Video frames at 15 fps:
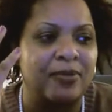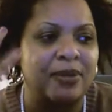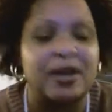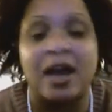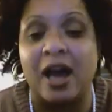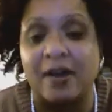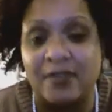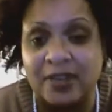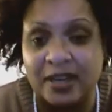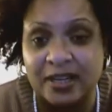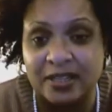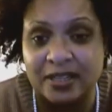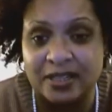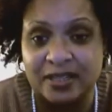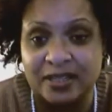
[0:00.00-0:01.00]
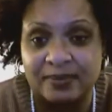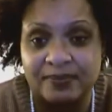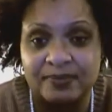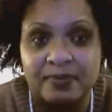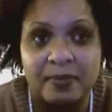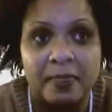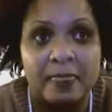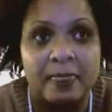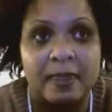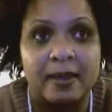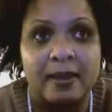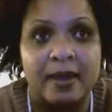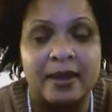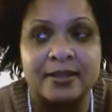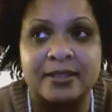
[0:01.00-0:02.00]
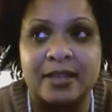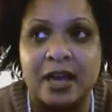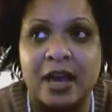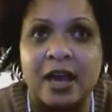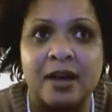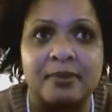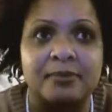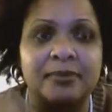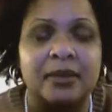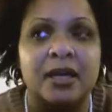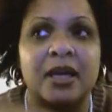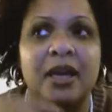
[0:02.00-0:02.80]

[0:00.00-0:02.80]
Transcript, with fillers: confidence has come